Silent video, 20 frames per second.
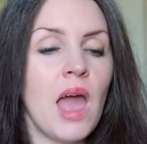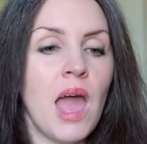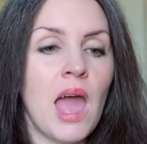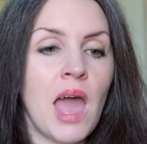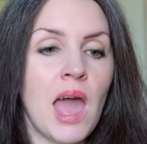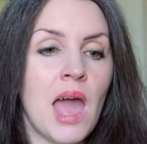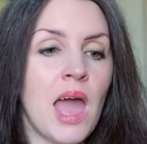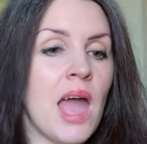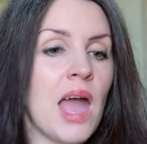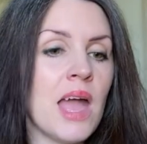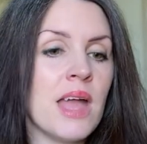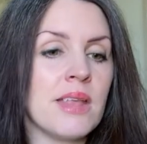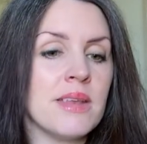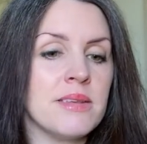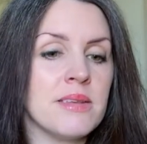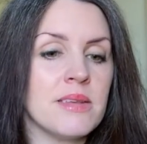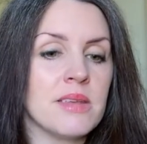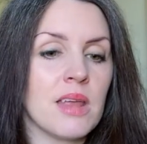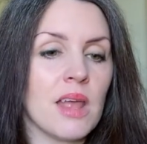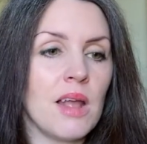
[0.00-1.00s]

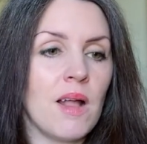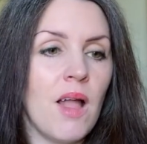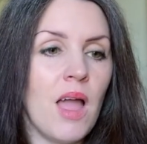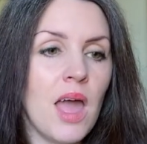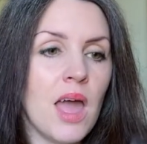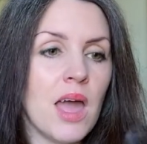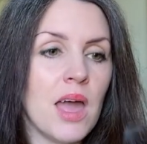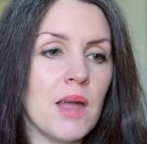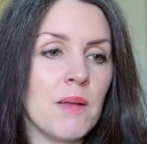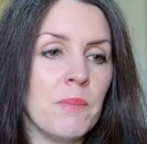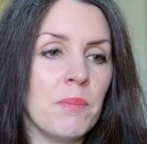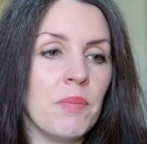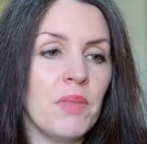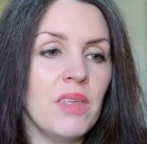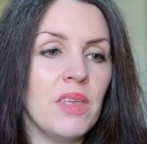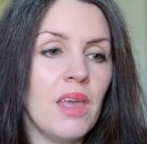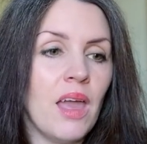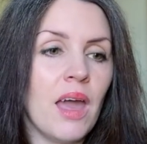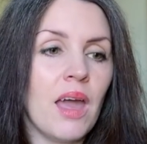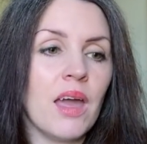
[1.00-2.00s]
And um,
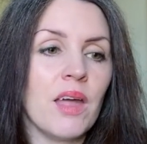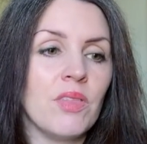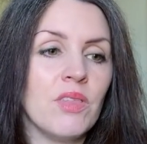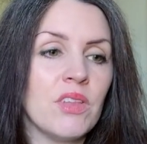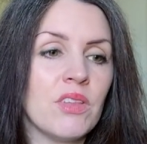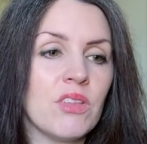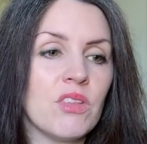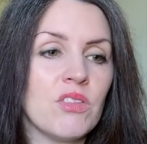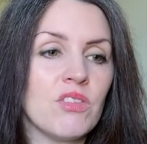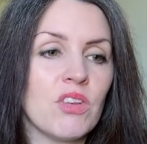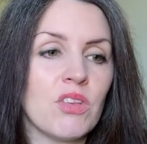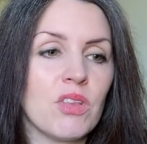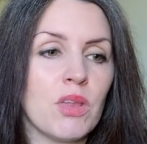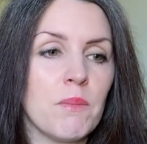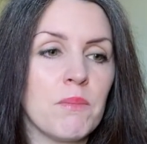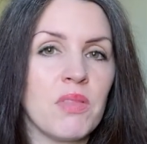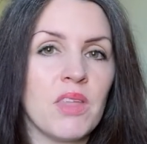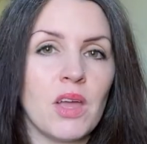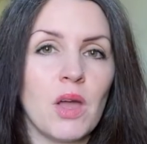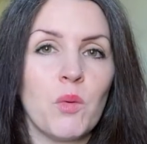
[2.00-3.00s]
yeah, this is just
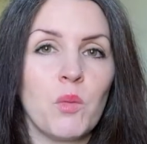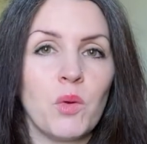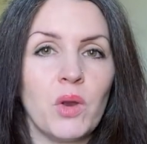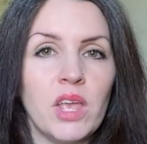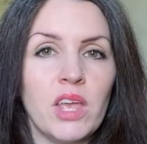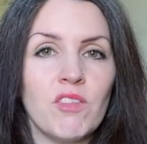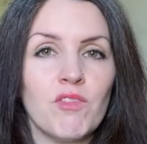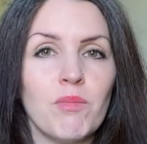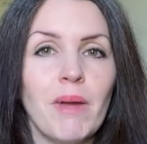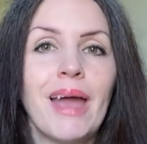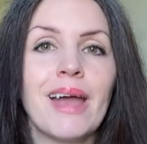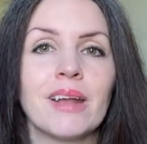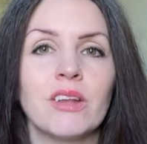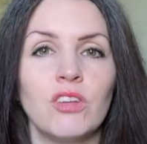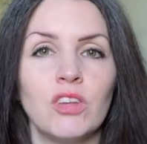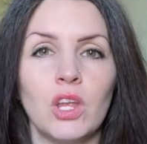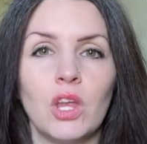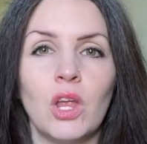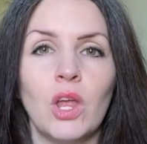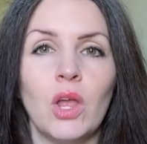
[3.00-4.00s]
something I want to give back
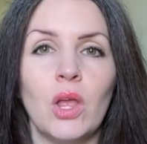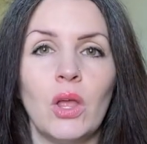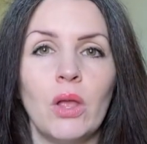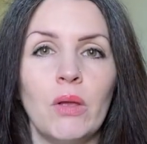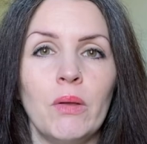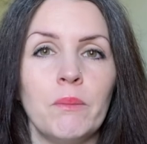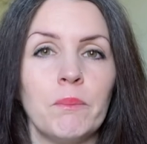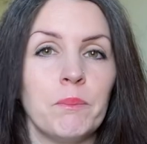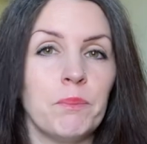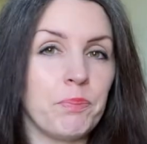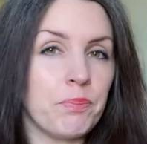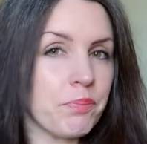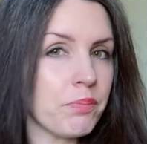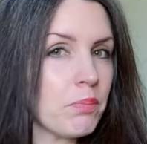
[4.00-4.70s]
to you